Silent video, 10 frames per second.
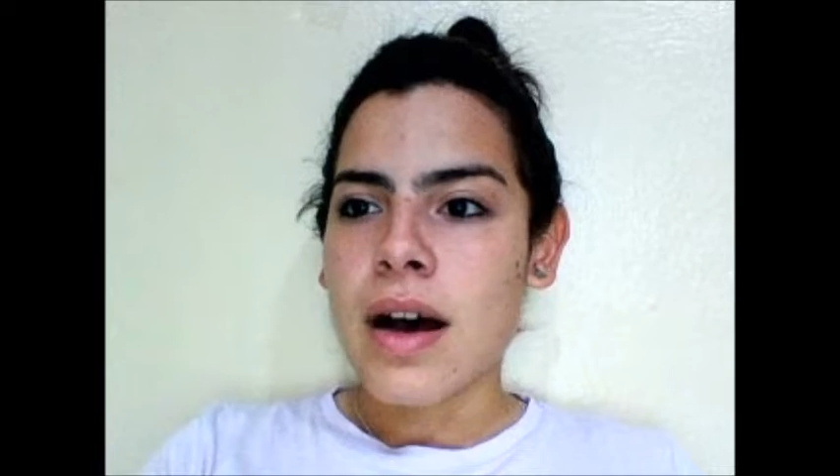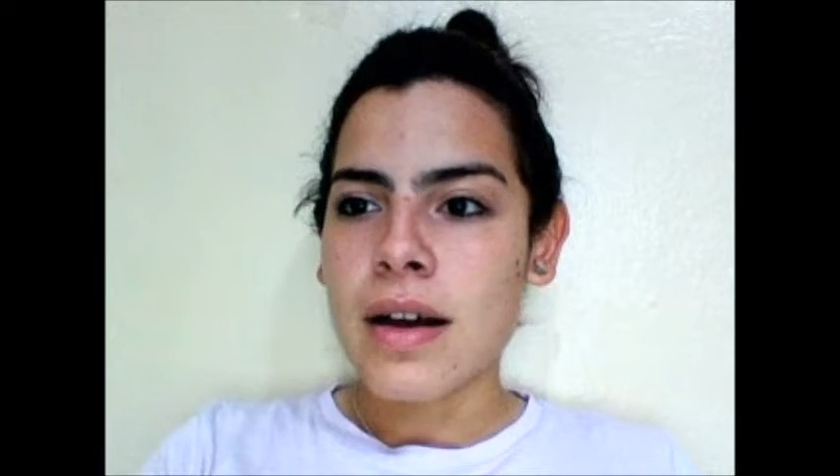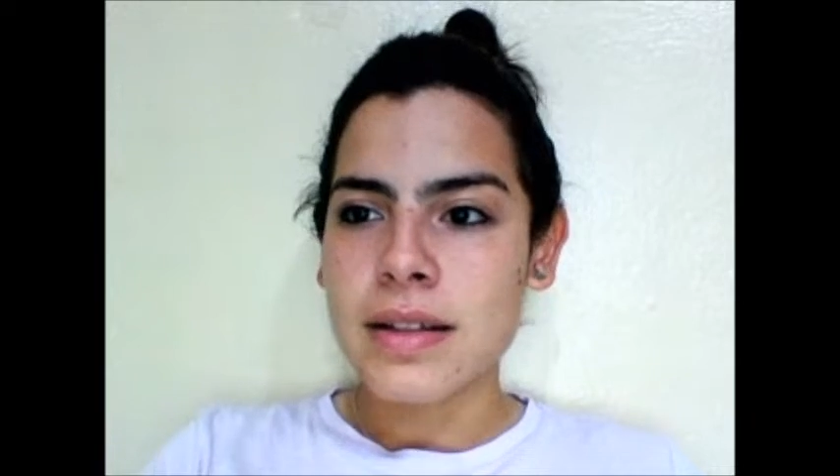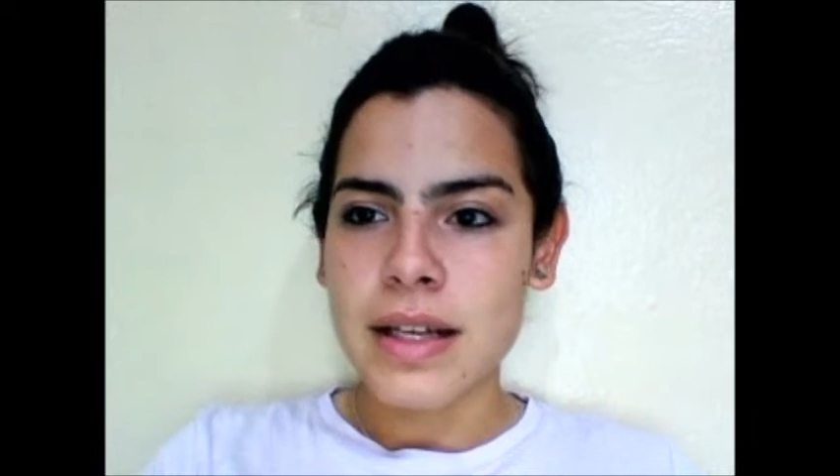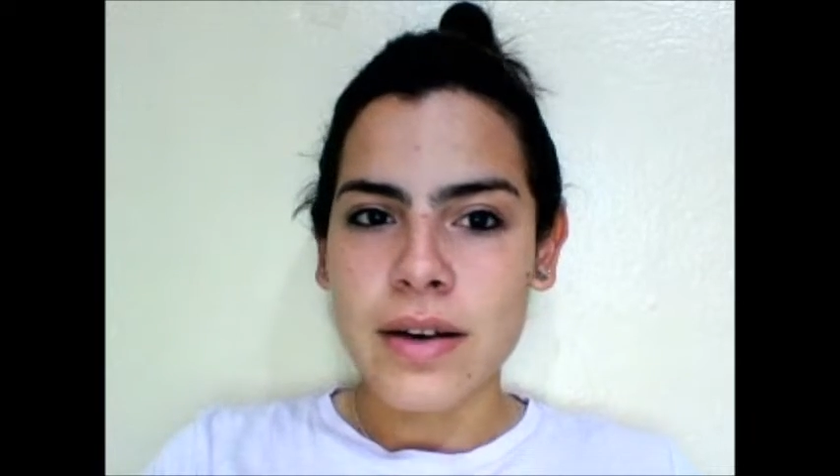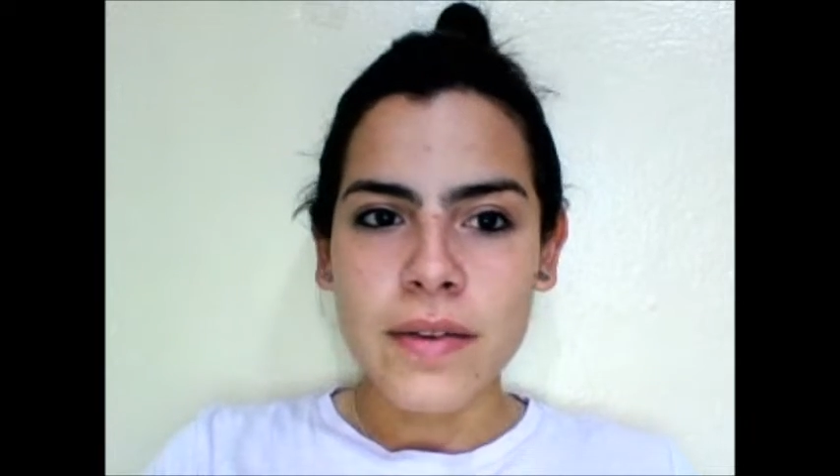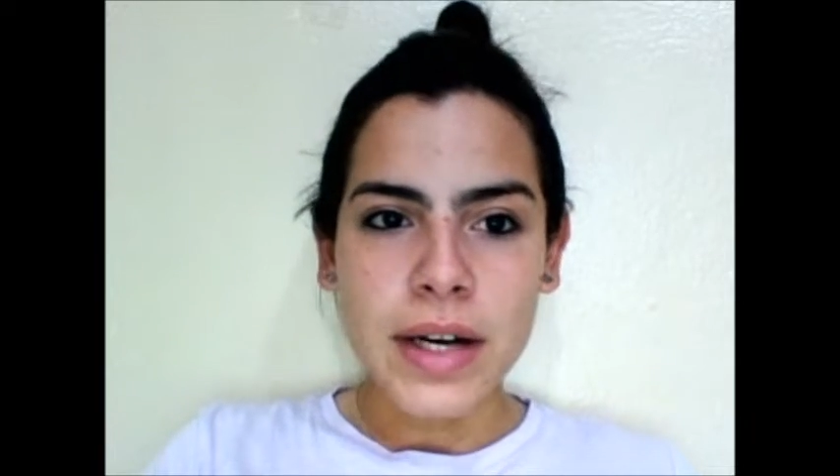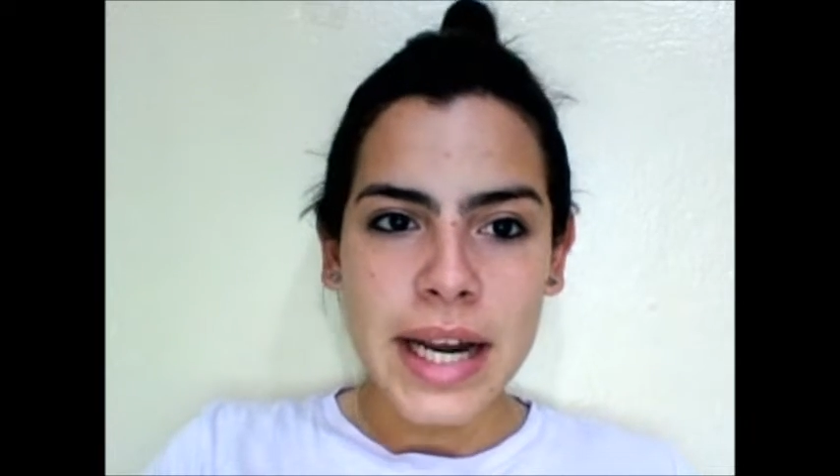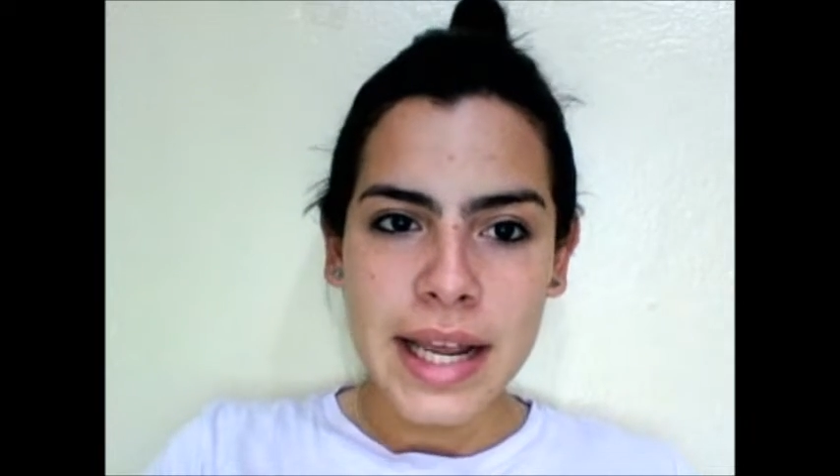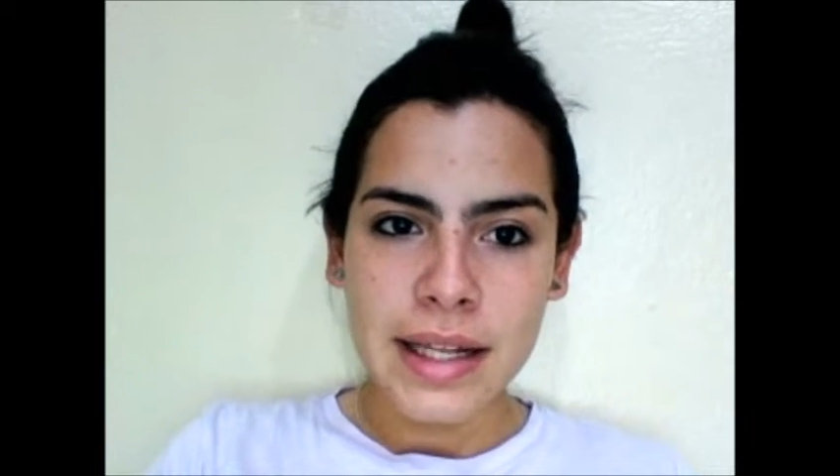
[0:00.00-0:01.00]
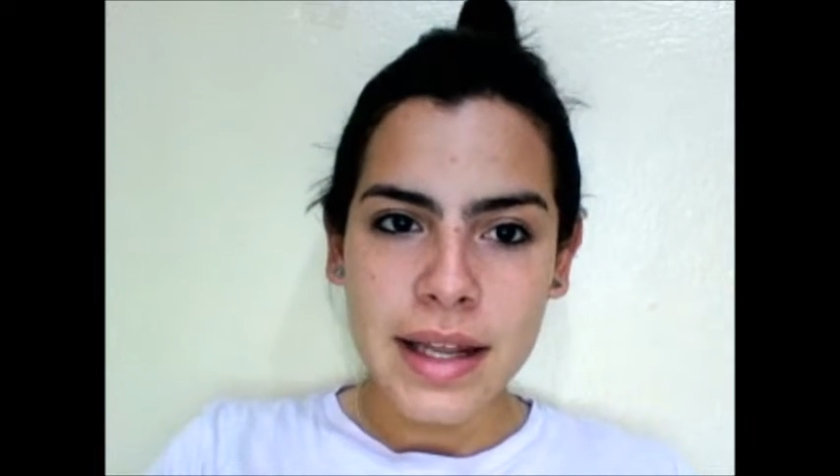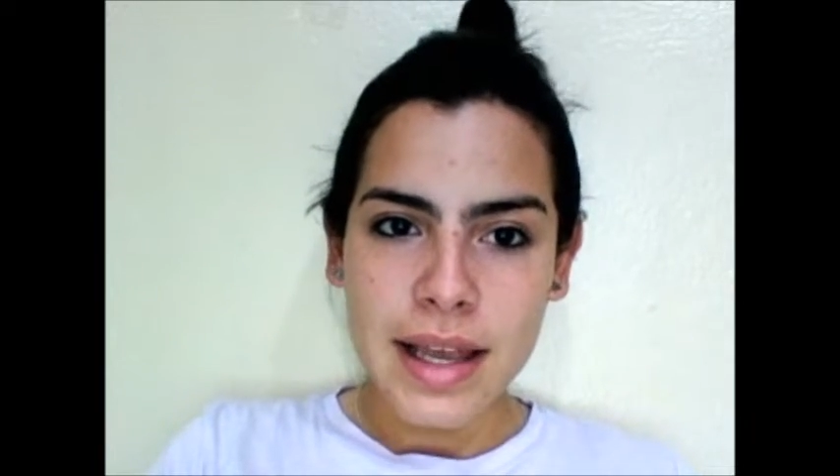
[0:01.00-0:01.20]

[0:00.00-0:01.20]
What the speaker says: On the other hand,